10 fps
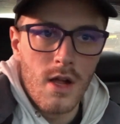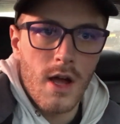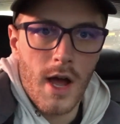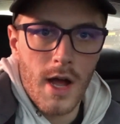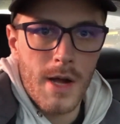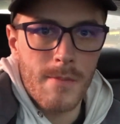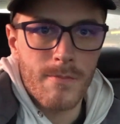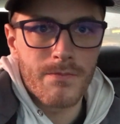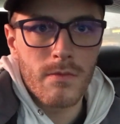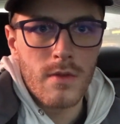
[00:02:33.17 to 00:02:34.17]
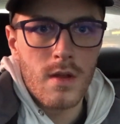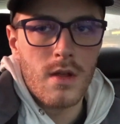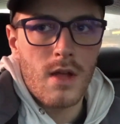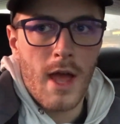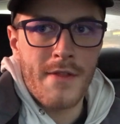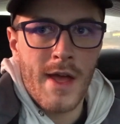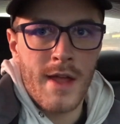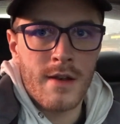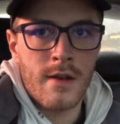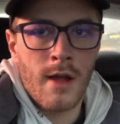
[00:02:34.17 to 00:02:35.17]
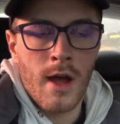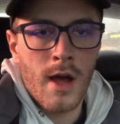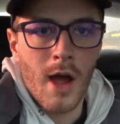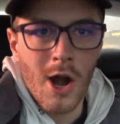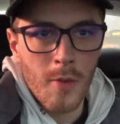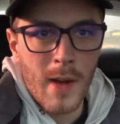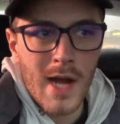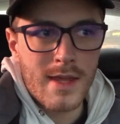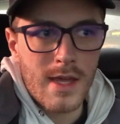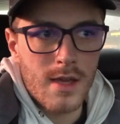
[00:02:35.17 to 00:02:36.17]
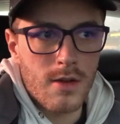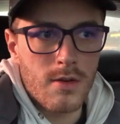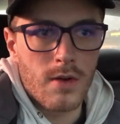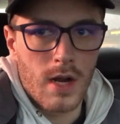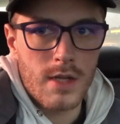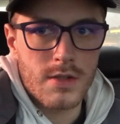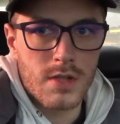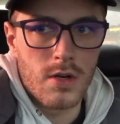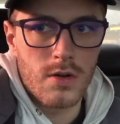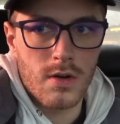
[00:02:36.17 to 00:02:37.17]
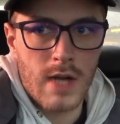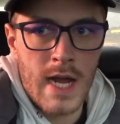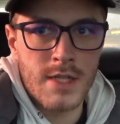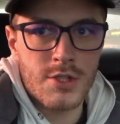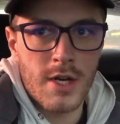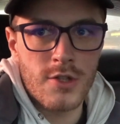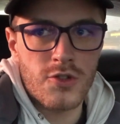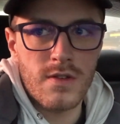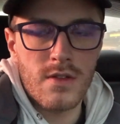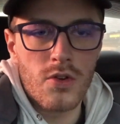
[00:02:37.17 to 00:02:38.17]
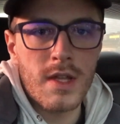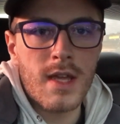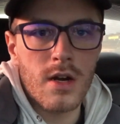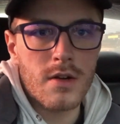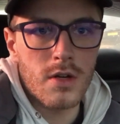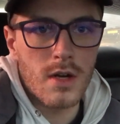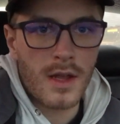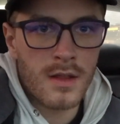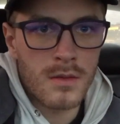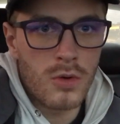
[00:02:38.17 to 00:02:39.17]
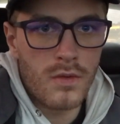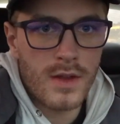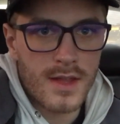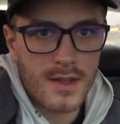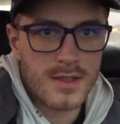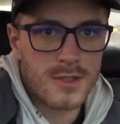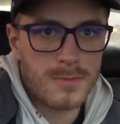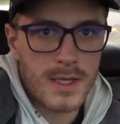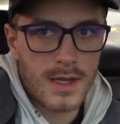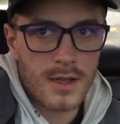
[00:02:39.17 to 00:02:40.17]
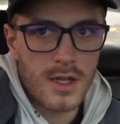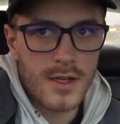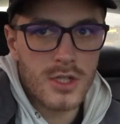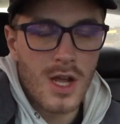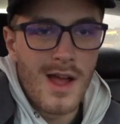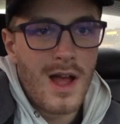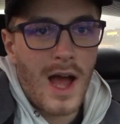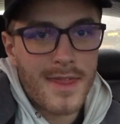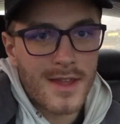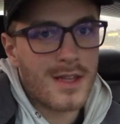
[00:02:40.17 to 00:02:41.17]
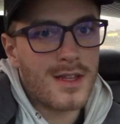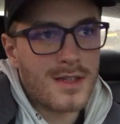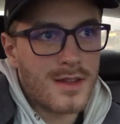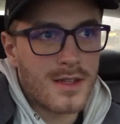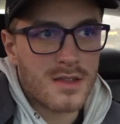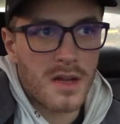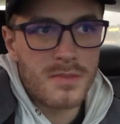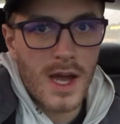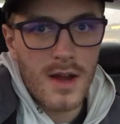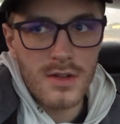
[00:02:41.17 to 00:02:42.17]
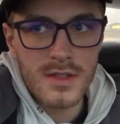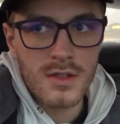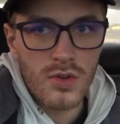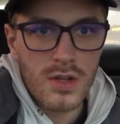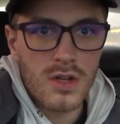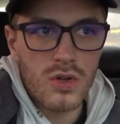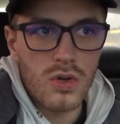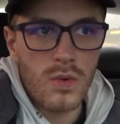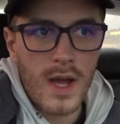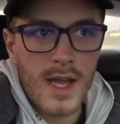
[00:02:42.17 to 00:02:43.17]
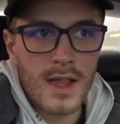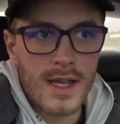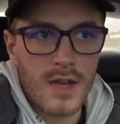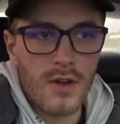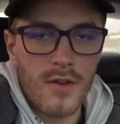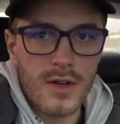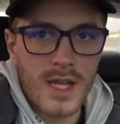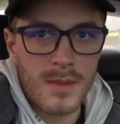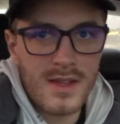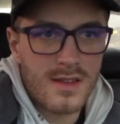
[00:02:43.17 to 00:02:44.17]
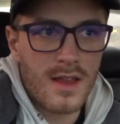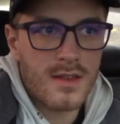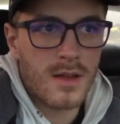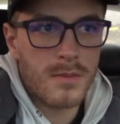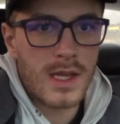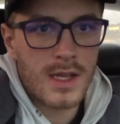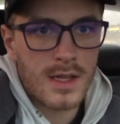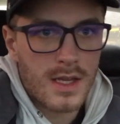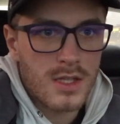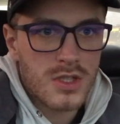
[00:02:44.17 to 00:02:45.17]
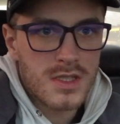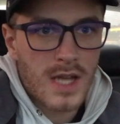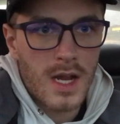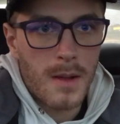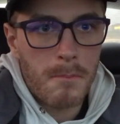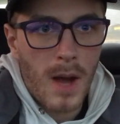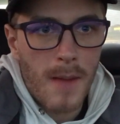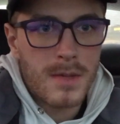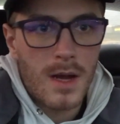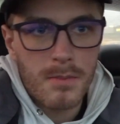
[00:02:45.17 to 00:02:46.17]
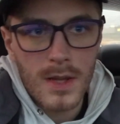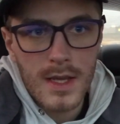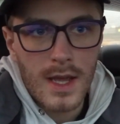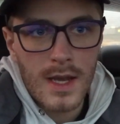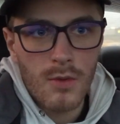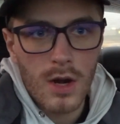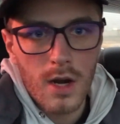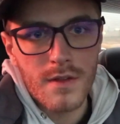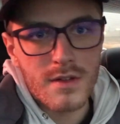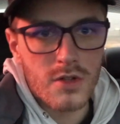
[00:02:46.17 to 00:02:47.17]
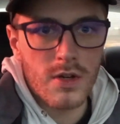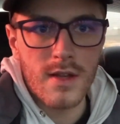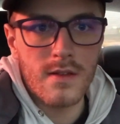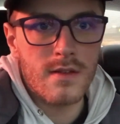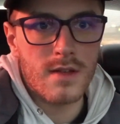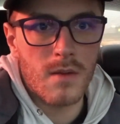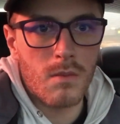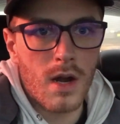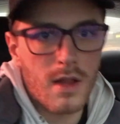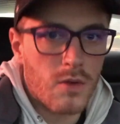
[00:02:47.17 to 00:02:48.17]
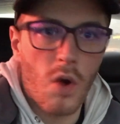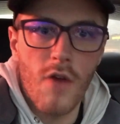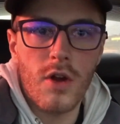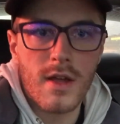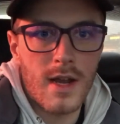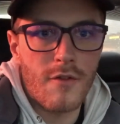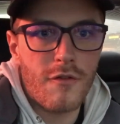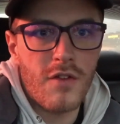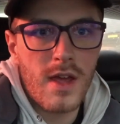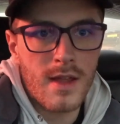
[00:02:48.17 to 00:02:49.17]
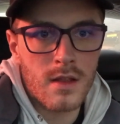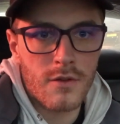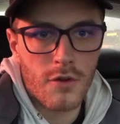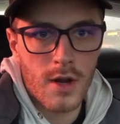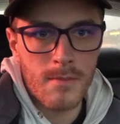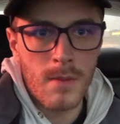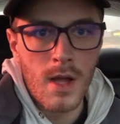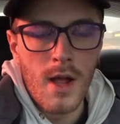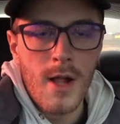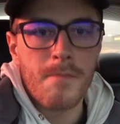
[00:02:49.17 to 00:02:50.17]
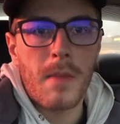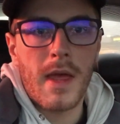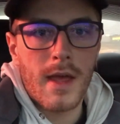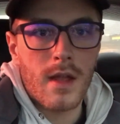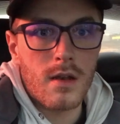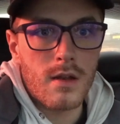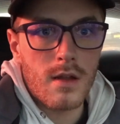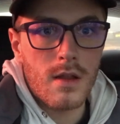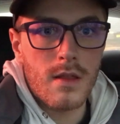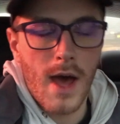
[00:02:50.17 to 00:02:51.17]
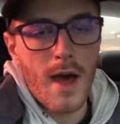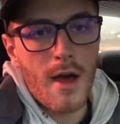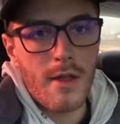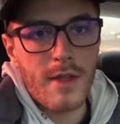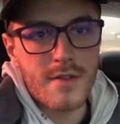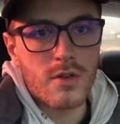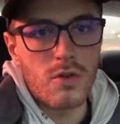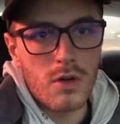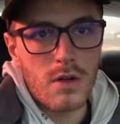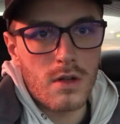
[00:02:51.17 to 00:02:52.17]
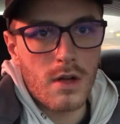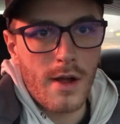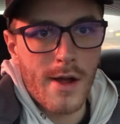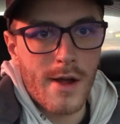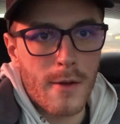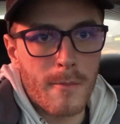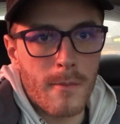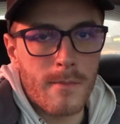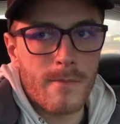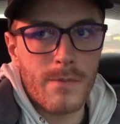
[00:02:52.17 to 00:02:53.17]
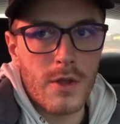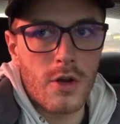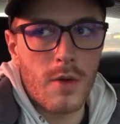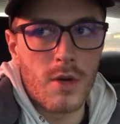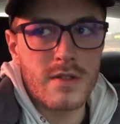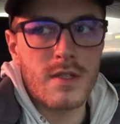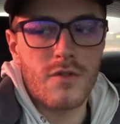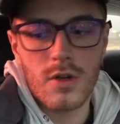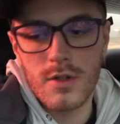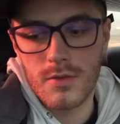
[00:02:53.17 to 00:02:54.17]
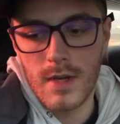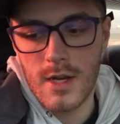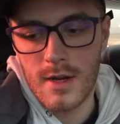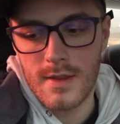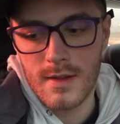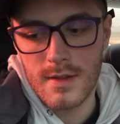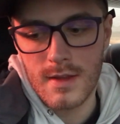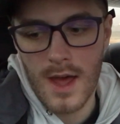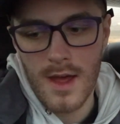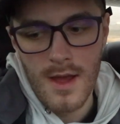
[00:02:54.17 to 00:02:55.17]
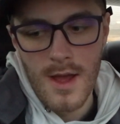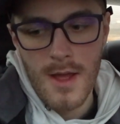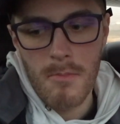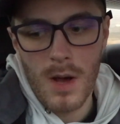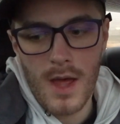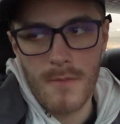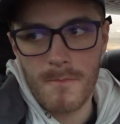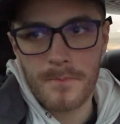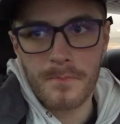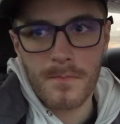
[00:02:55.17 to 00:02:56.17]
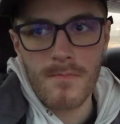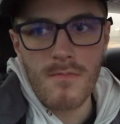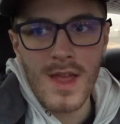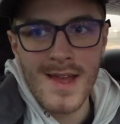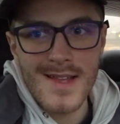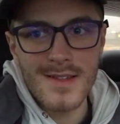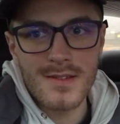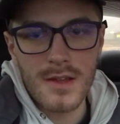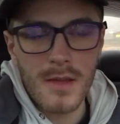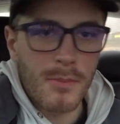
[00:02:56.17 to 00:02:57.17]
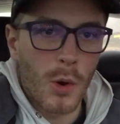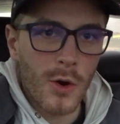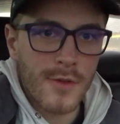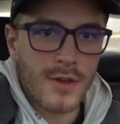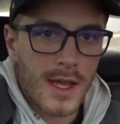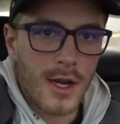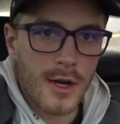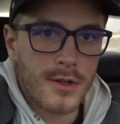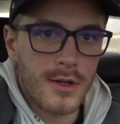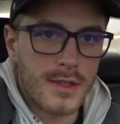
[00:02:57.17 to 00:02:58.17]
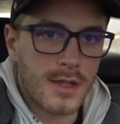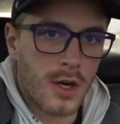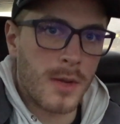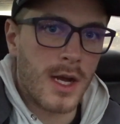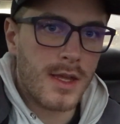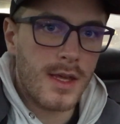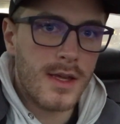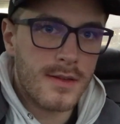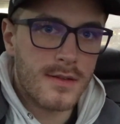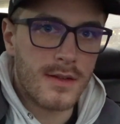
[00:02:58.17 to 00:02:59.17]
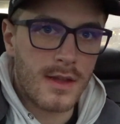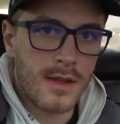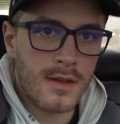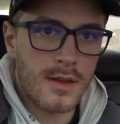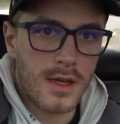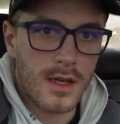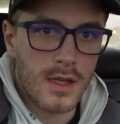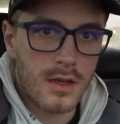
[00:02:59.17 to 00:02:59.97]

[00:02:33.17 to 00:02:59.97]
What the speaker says: And then Aramaki, so kind of strange. The only character in the movie that doesn't speak English. I think that they did the subtitles in a really cool way. Like every time he said something, like it just kind of popped up like anywhere on the screen somewhere, like wherever it kind of fit in the frame, and that's cool. It wasn't difficult to read or anything like that. But as important of a character as Aramaki is in the